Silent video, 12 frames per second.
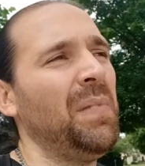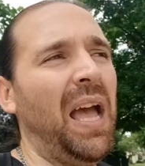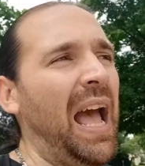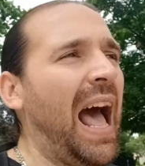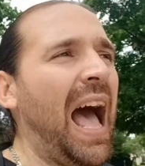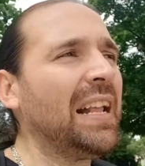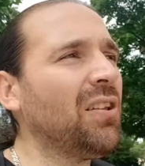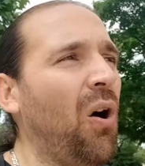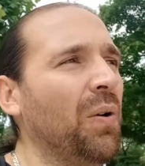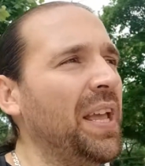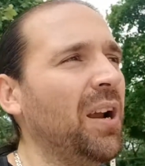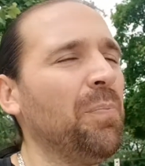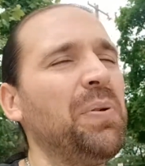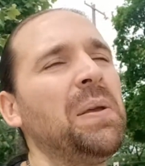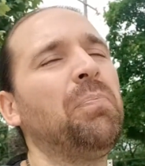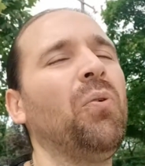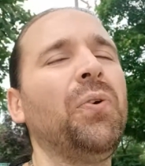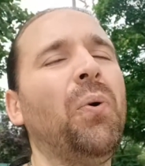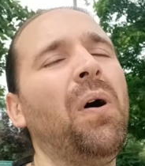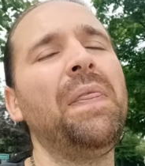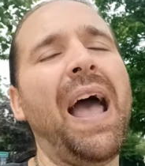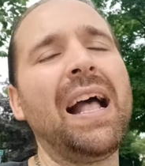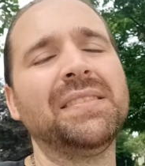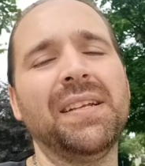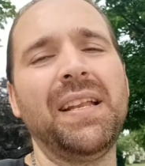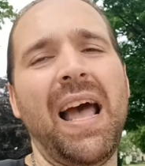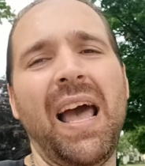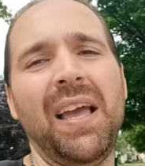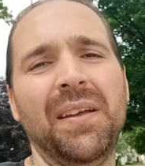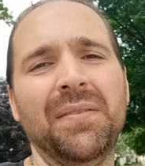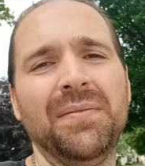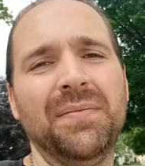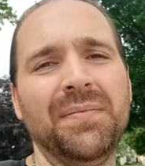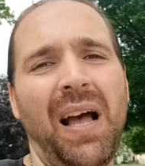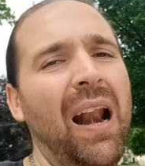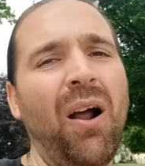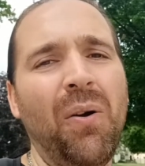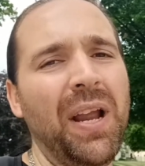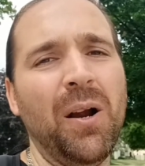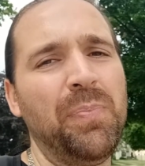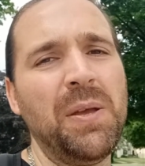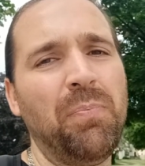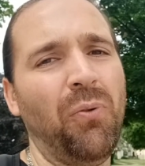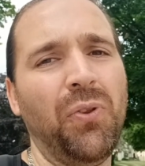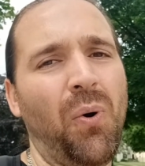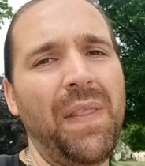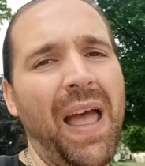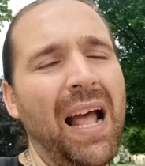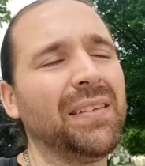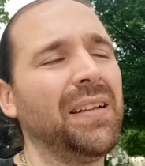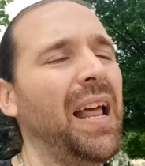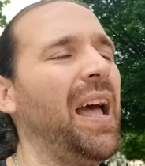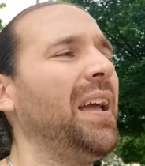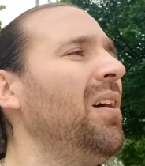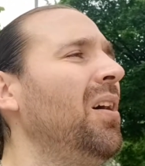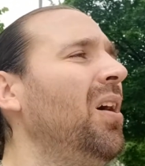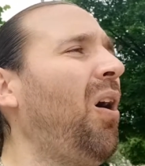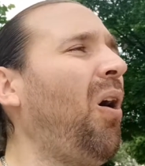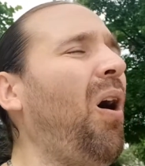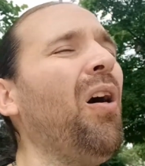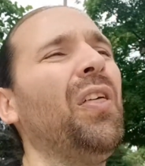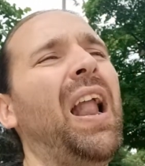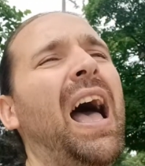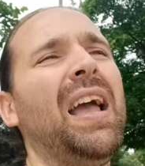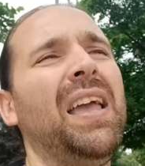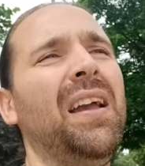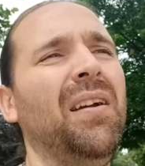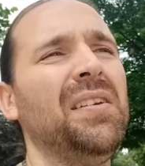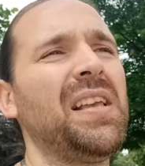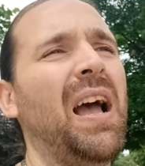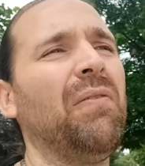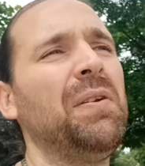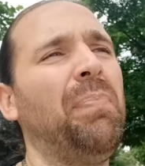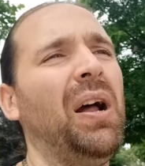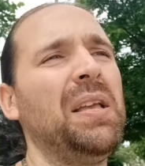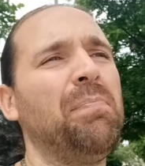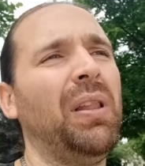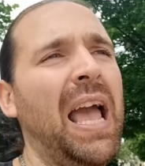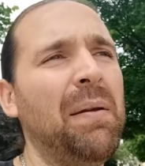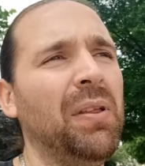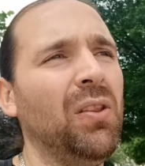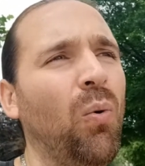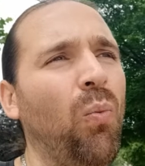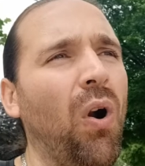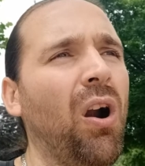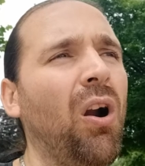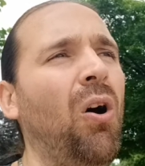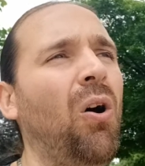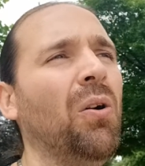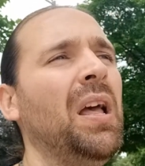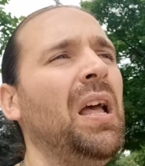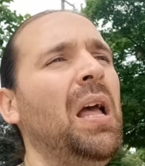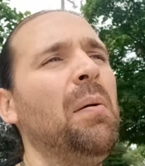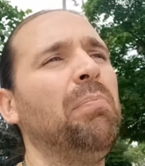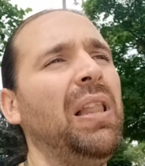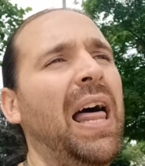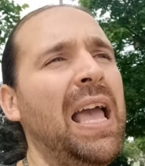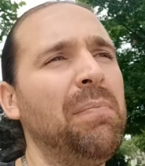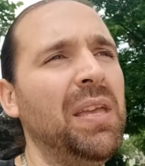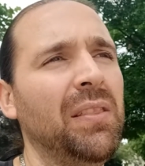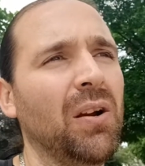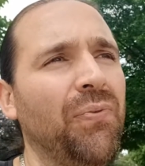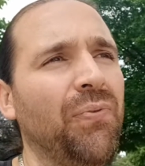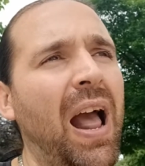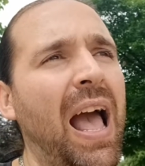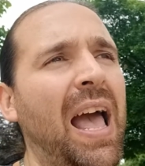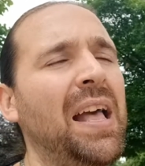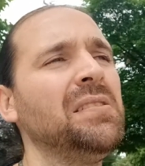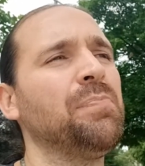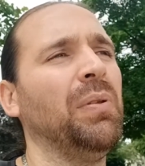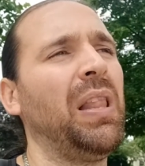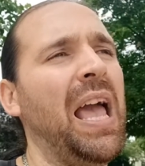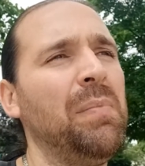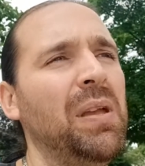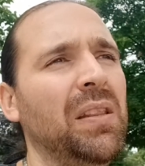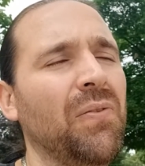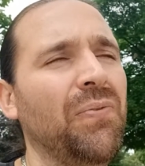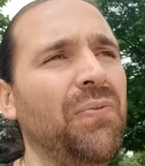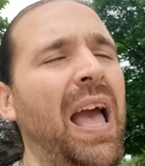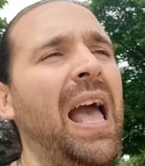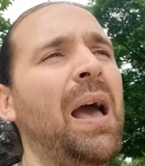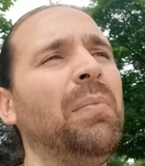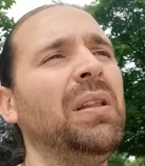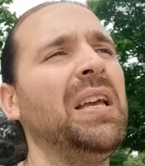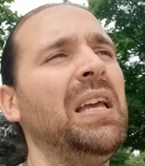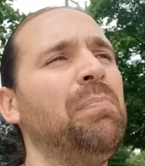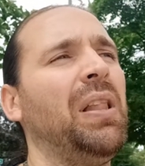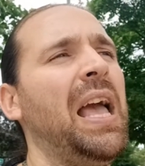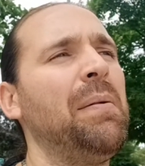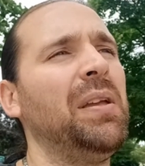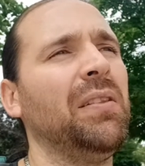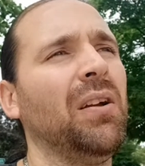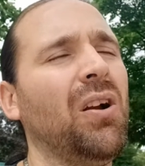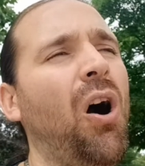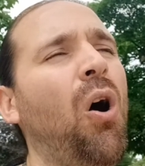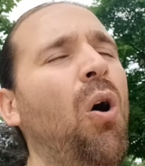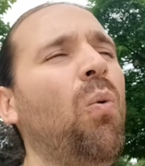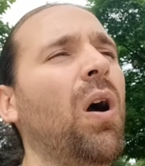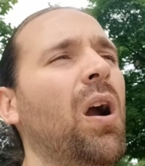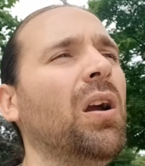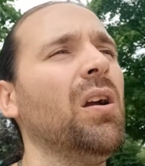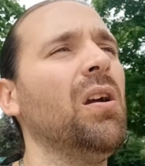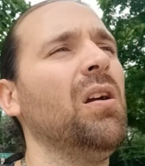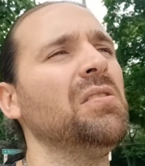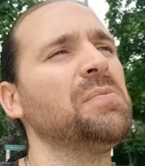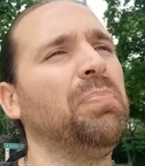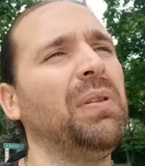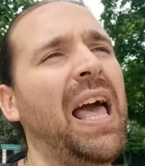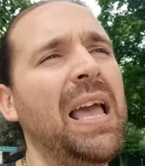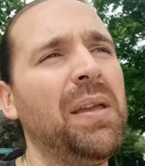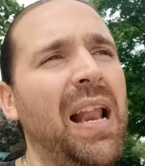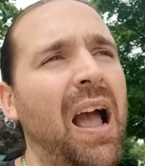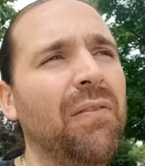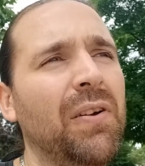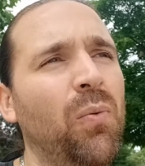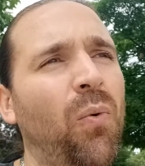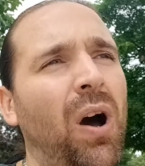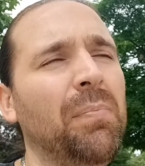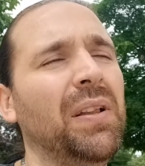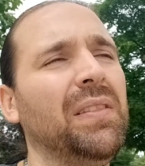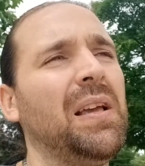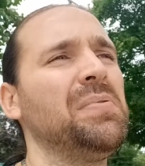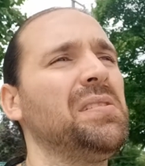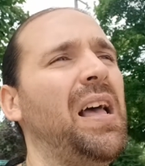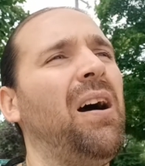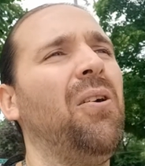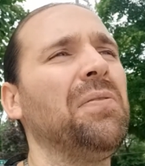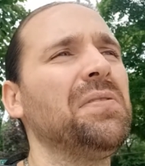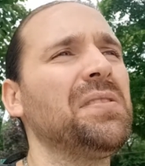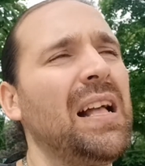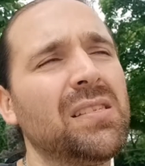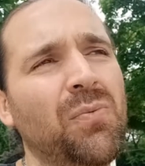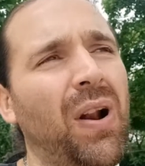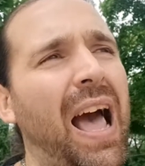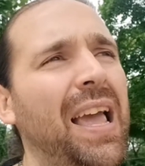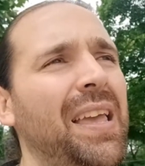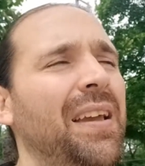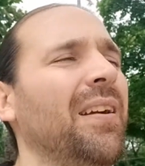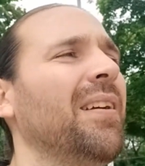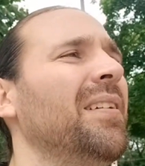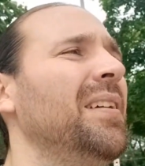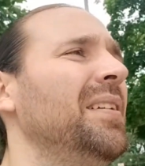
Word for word: And I don't hear people doing that today. I don't hear people doing that today. All that I hear is everybody blaming the world, blaming their friends, blaming their family, blaming their coworkers, blaming everyone but themselves. That's what I hear.